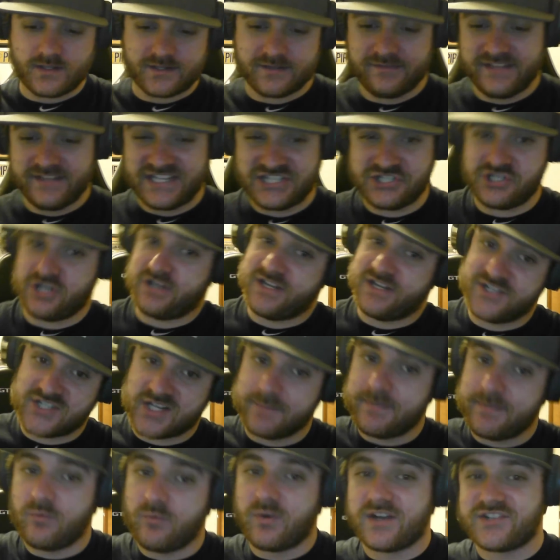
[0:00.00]
this year. And it's going
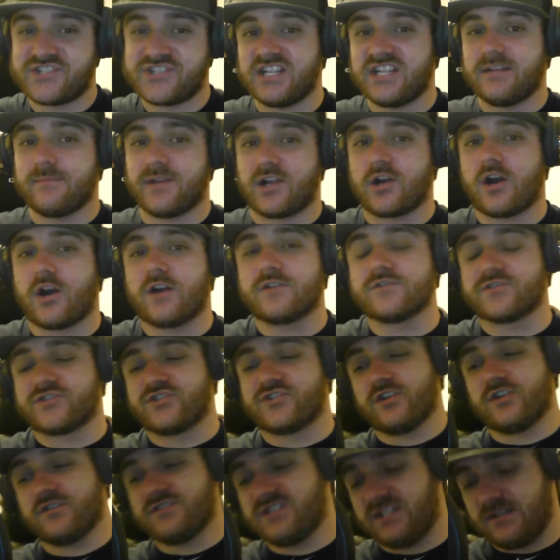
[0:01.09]
to be weird seeing him in a Cardinals
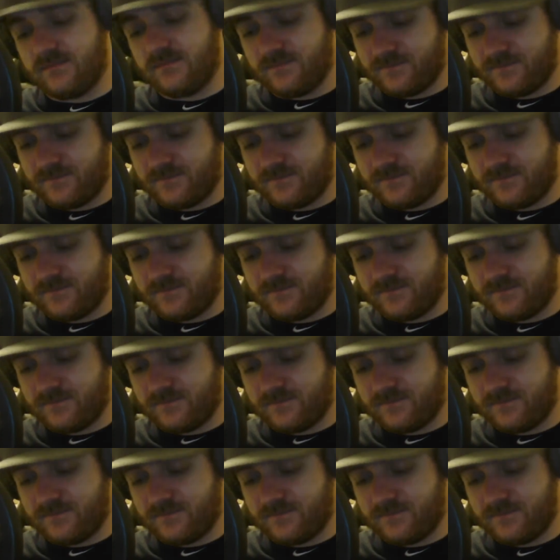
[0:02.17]
jersey.